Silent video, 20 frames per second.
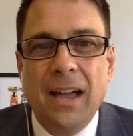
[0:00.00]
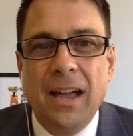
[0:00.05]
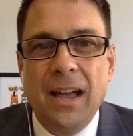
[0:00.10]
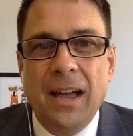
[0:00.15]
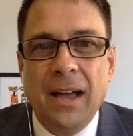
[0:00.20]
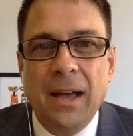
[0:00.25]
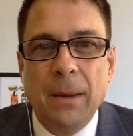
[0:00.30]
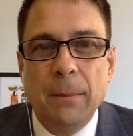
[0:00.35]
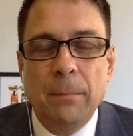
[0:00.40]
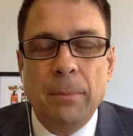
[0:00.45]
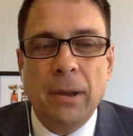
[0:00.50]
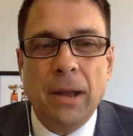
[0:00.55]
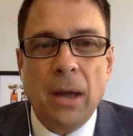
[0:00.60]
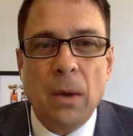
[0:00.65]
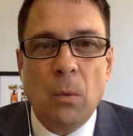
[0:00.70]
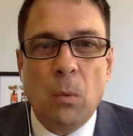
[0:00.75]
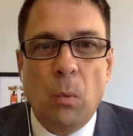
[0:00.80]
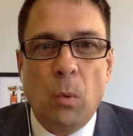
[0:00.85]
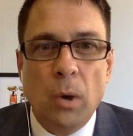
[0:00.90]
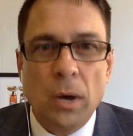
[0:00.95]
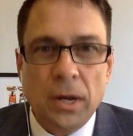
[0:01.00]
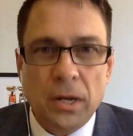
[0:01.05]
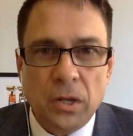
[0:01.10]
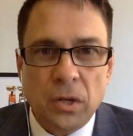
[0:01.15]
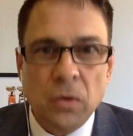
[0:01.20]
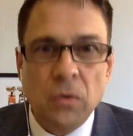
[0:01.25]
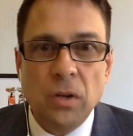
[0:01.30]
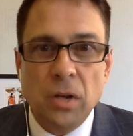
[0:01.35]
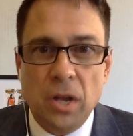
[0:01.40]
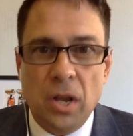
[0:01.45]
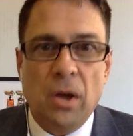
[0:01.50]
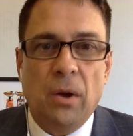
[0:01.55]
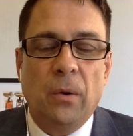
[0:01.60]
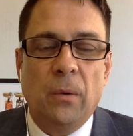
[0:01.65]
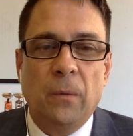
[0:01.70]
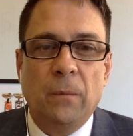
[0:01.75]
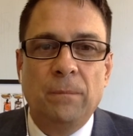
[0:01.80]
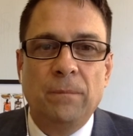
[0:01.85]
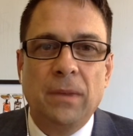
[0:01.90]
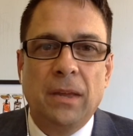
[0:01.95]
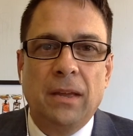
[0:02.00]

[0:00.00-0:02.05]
Uh, but I want you to know